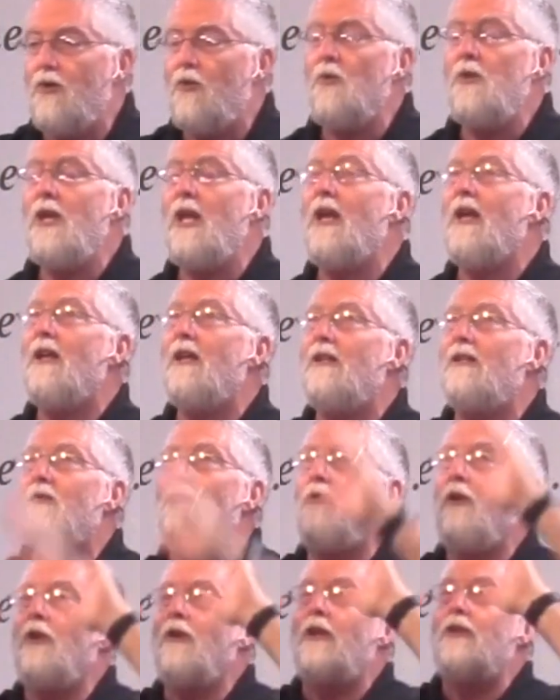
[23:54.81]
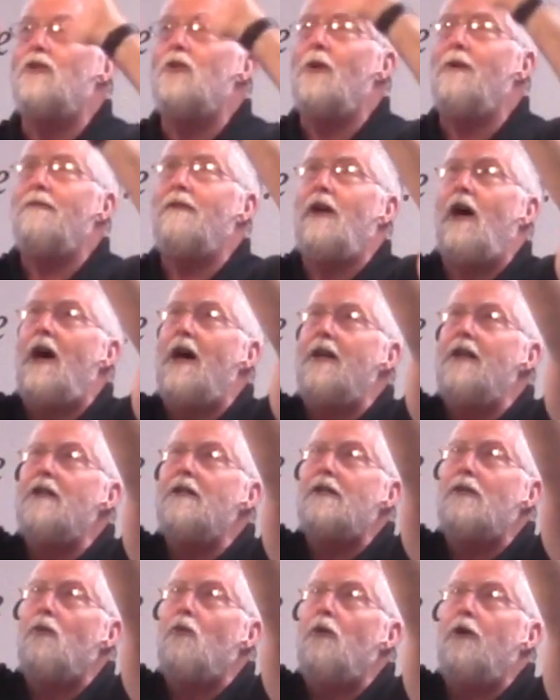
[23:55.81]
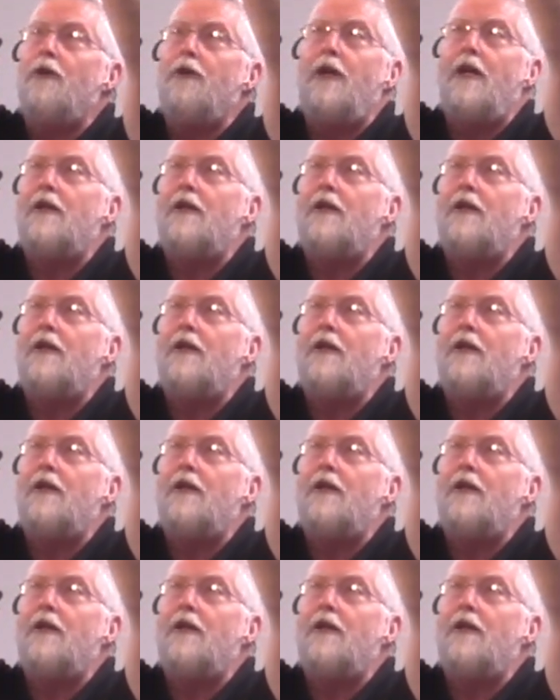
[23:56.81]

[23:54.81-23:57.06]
You need to realize you have an audience of one.